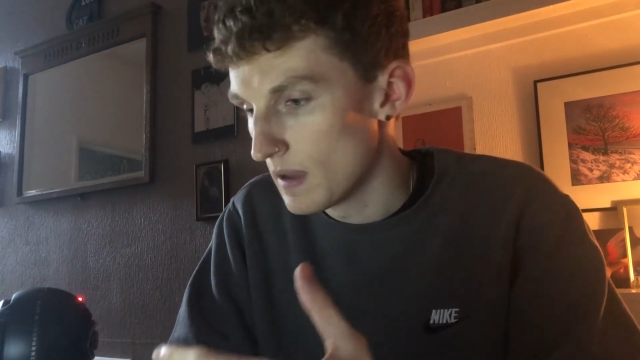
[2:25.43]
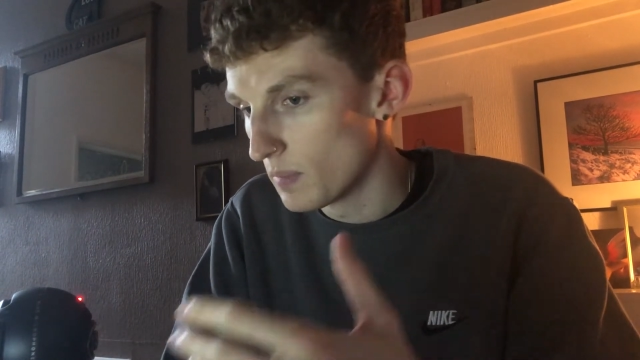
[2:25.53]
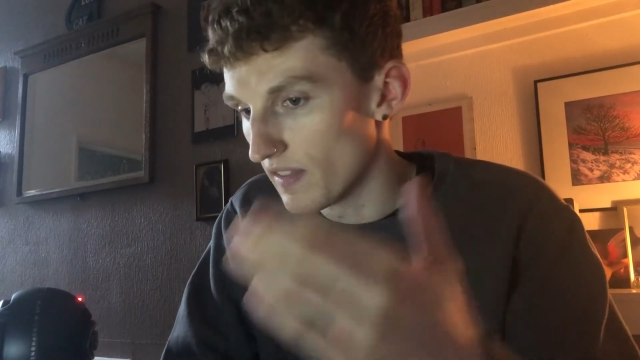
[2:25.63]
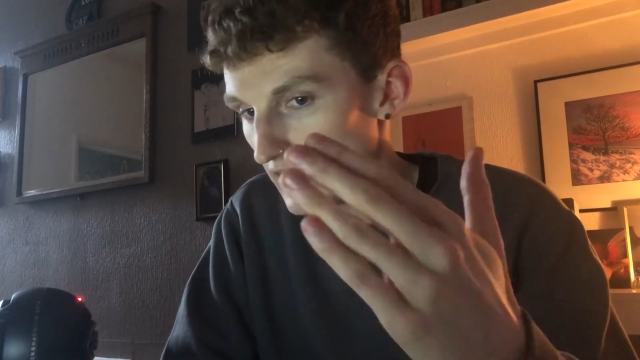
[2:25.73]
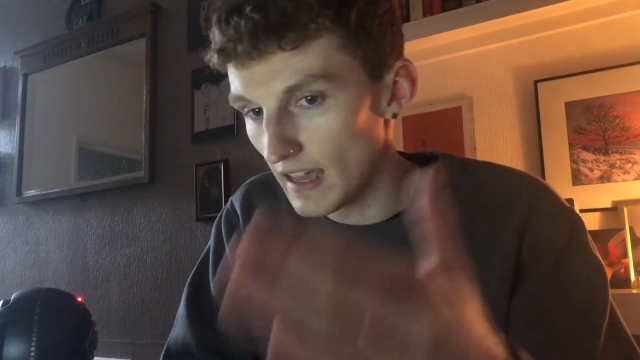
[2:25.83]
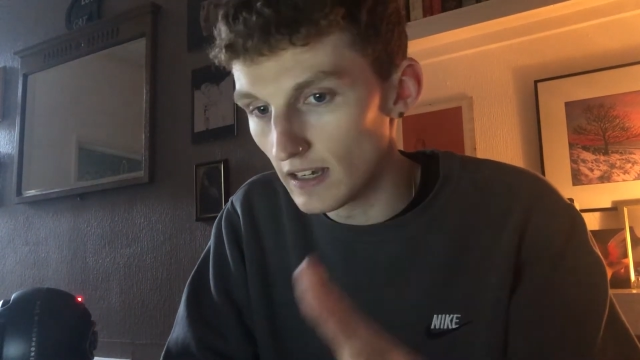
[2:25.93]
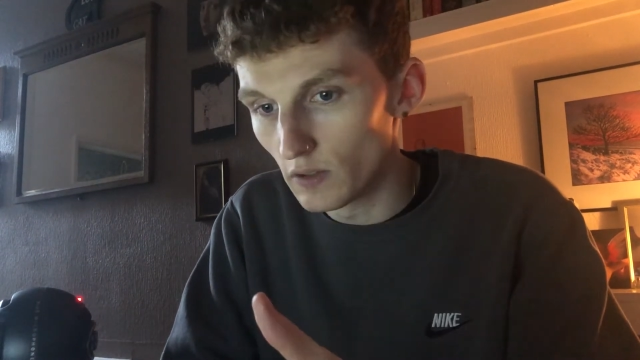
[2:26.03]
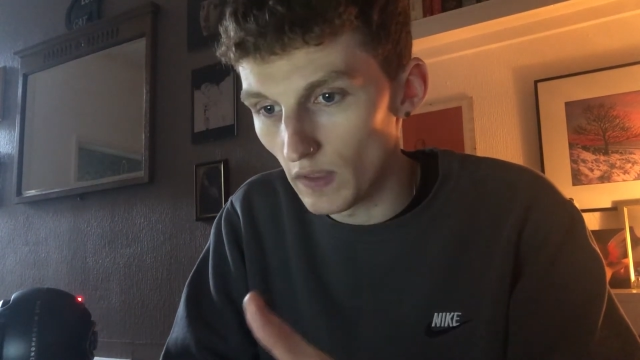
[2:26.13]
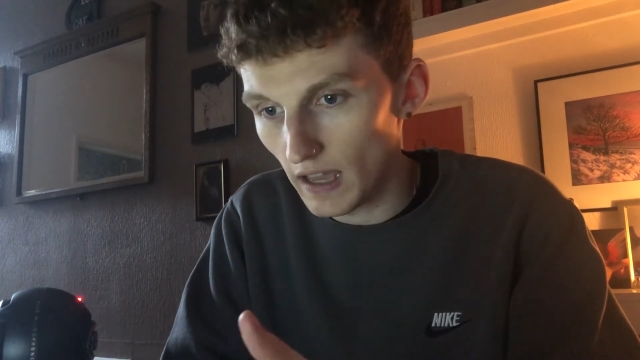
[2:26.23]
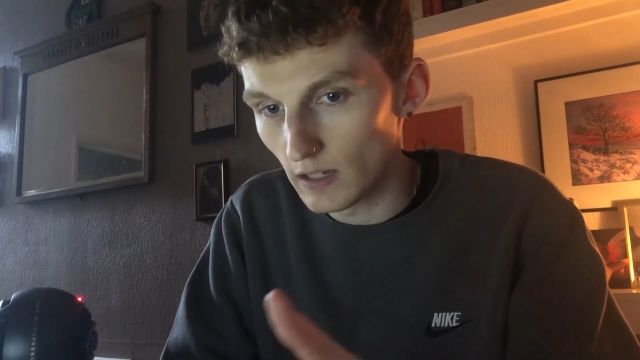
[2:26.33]
but at the end
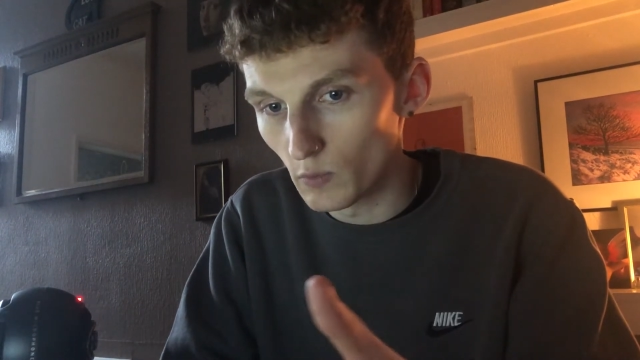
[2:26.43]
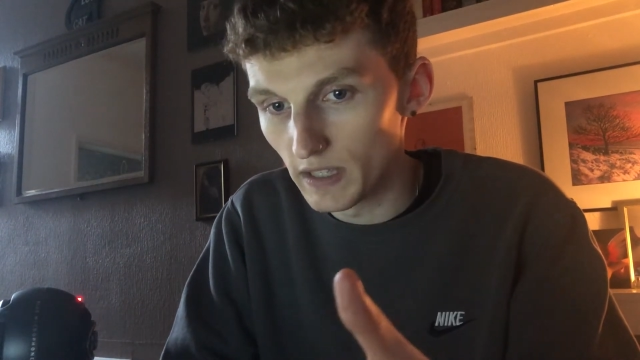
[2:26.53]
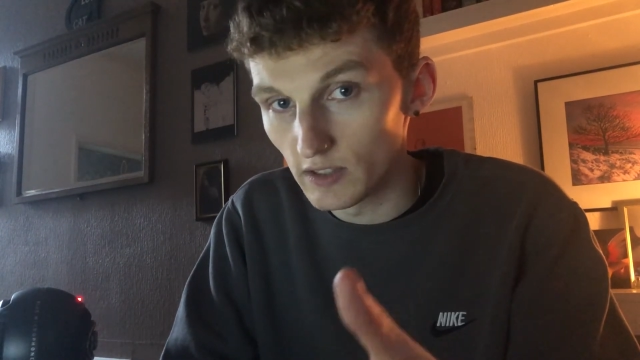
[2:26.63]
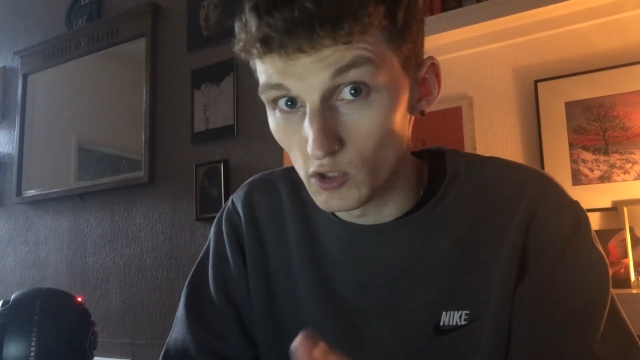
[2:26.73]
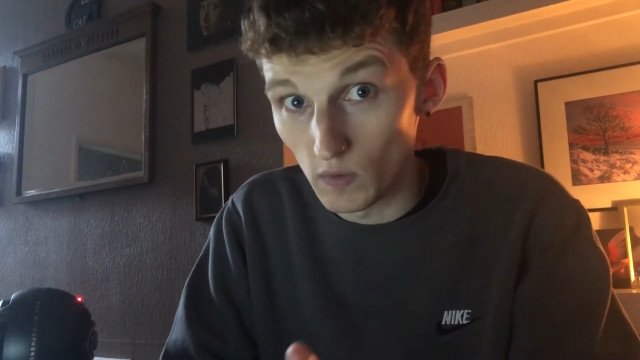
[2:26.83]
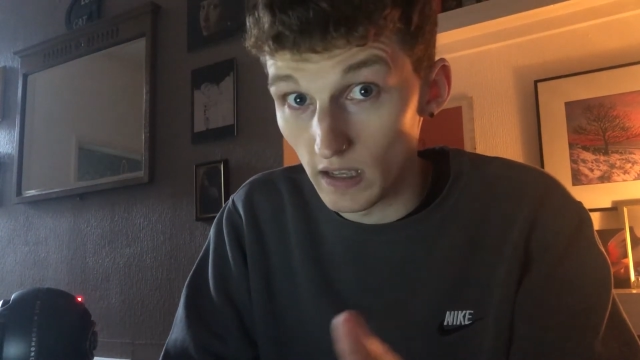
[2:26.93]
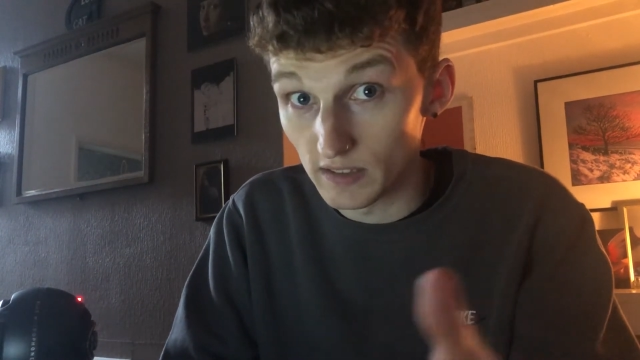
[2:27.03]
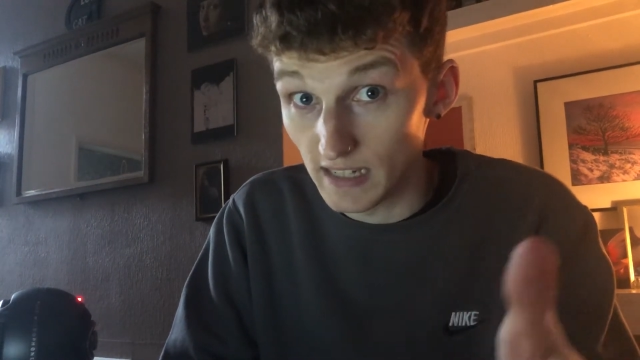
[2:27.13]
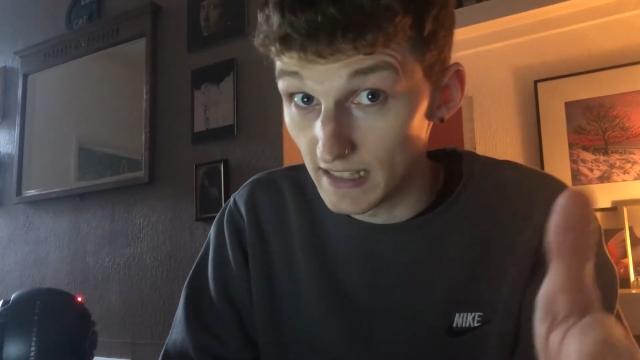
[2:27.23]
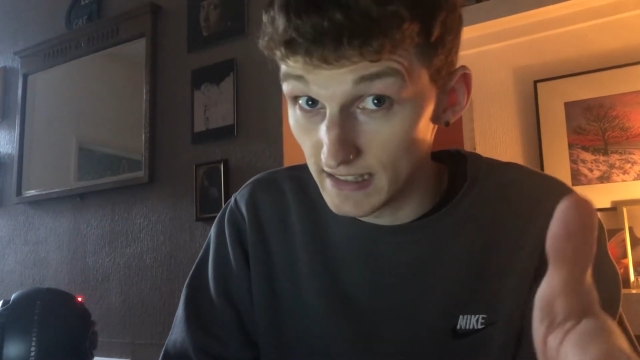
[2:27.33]
of the Halloween
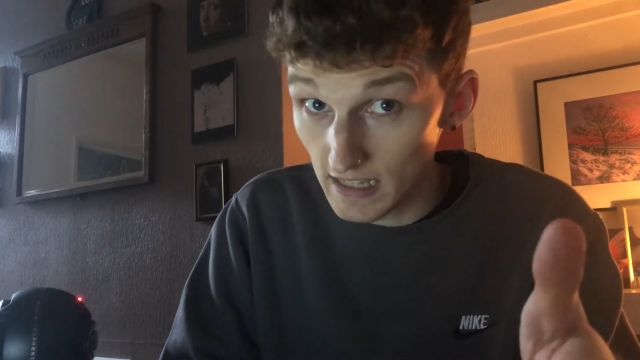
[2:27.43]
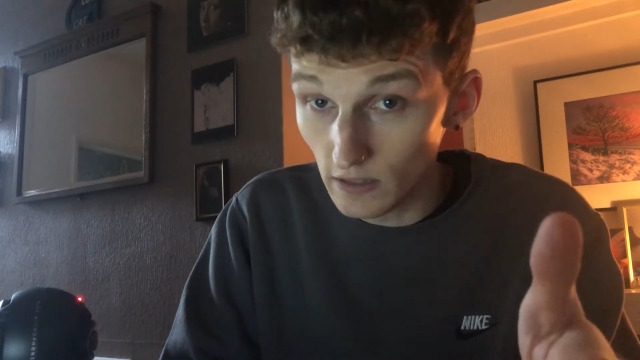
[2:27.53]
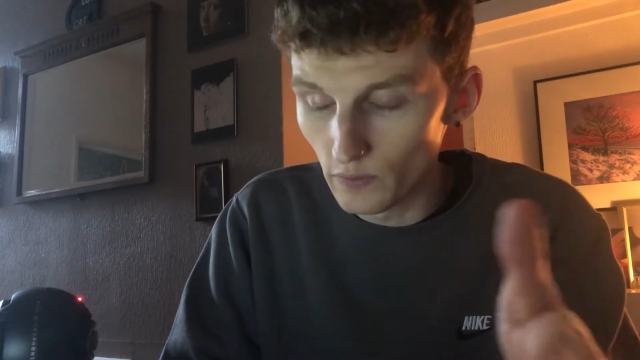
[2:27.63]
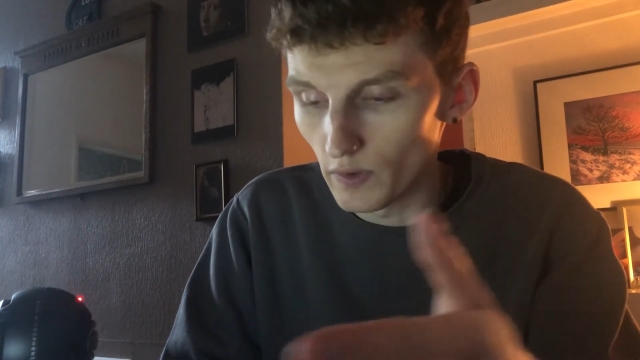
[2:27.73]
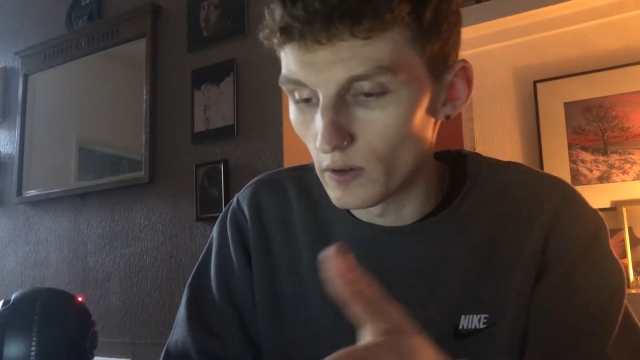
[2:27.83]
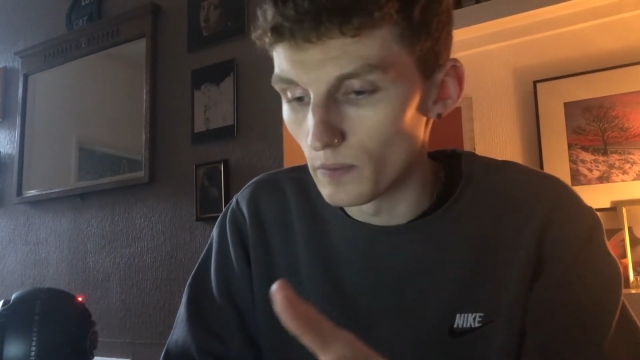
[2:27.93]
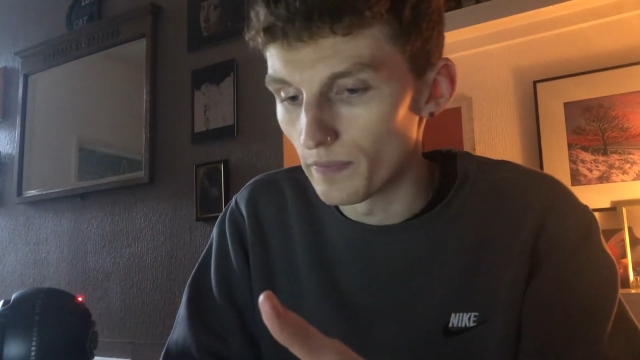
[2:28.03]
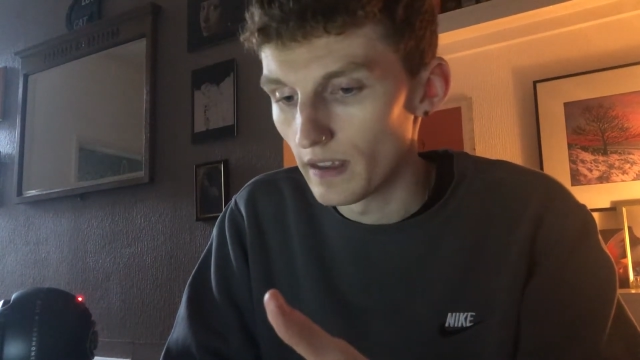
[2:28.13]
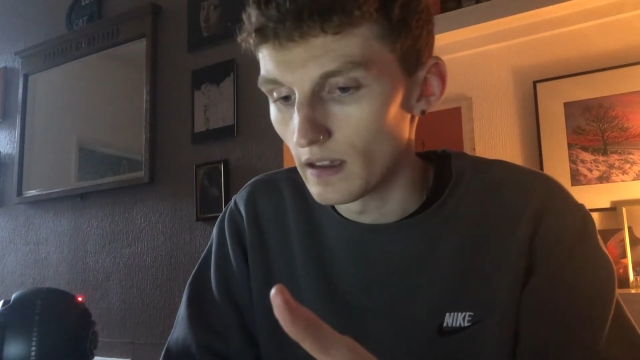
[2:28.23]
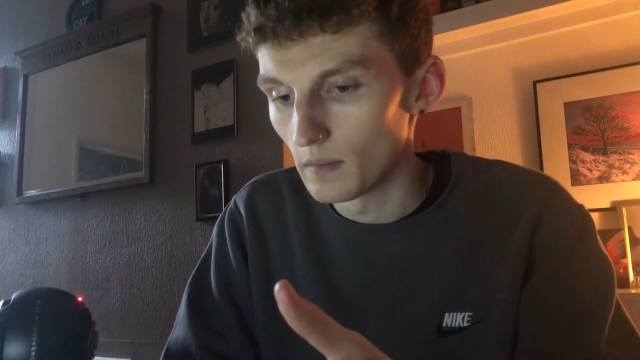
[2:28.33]
2018 film,
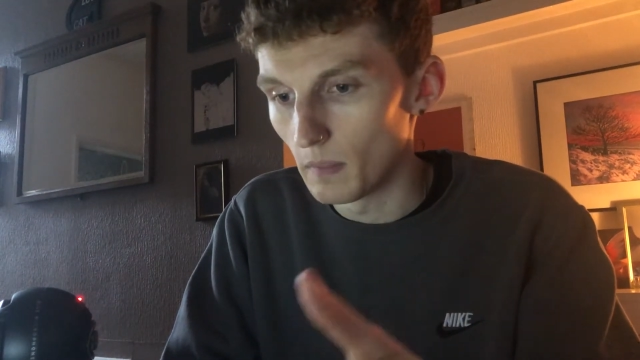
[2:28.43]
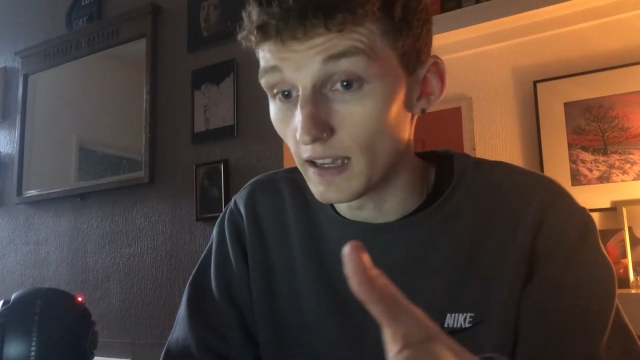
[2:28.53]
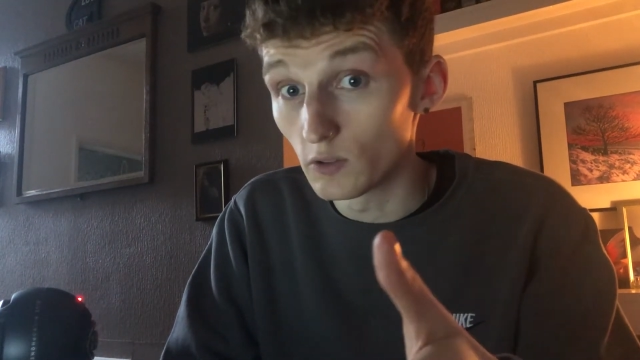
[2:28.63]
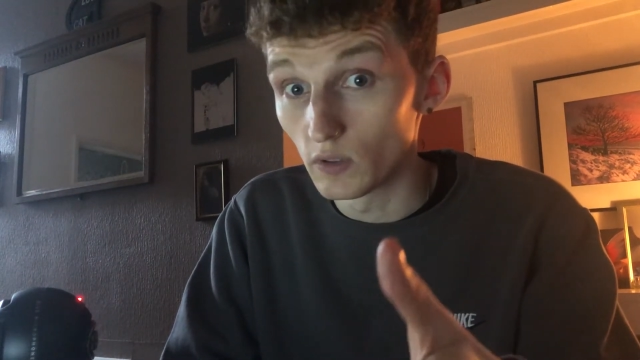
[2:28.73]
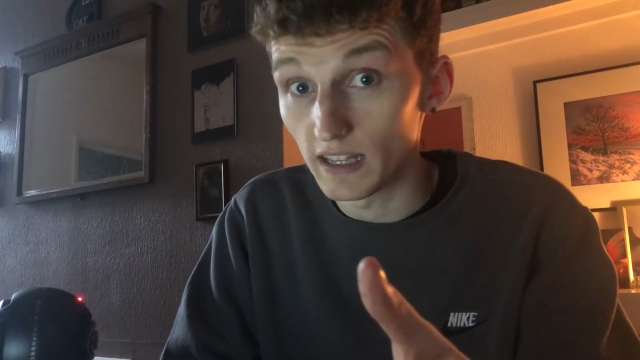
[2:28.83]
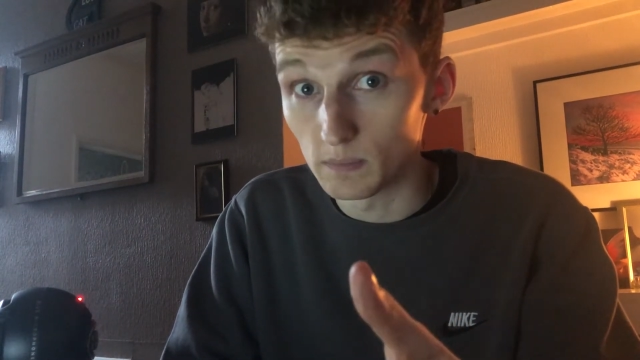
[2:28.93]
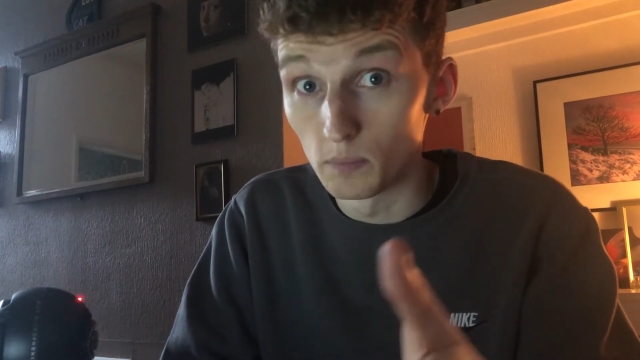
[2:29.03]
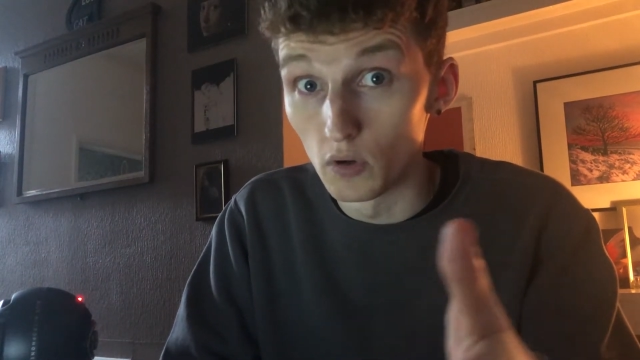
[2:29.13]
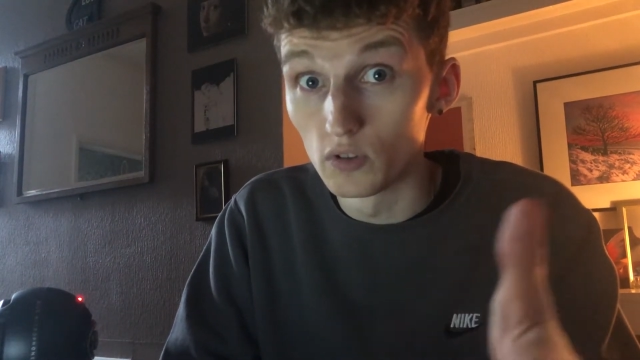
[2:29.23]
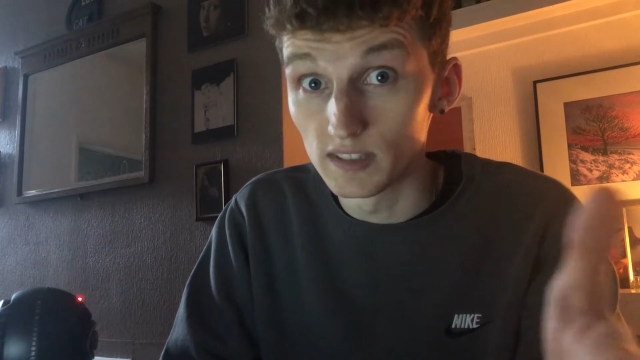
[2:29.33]
Michael gets
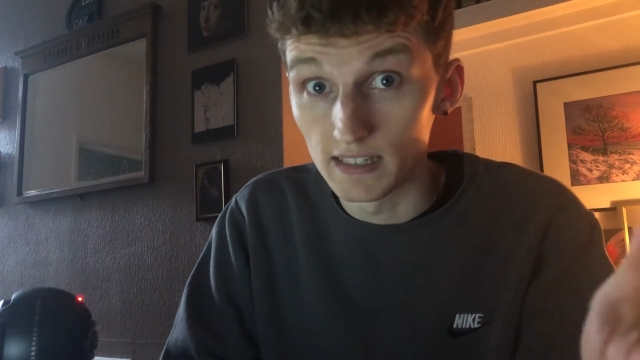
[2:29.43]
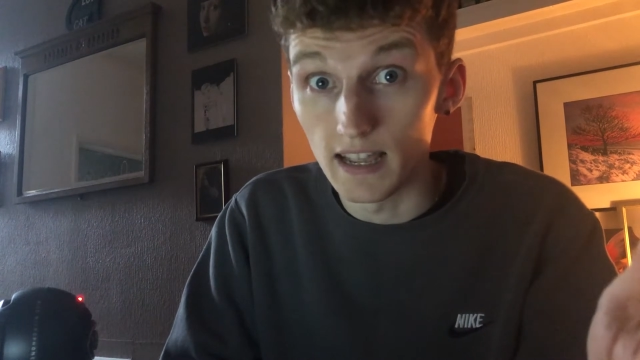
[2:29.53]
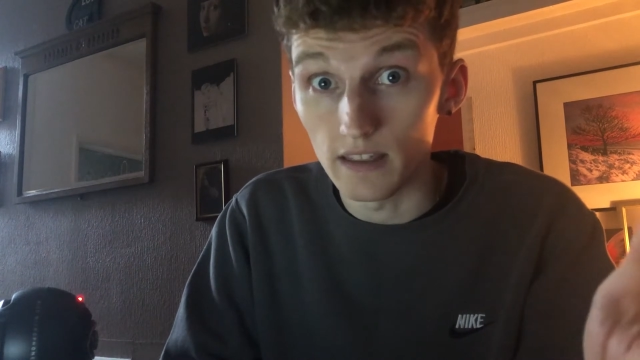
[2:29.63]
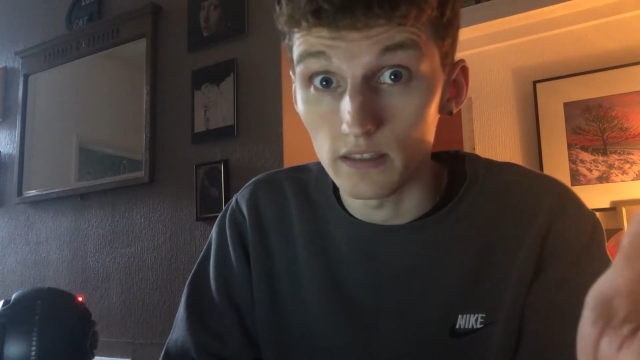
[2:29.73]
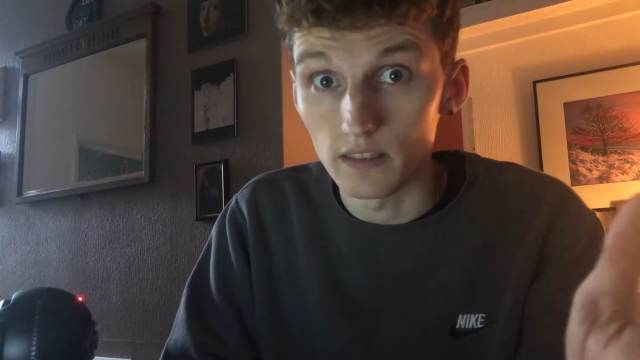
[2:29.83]
burnt to death.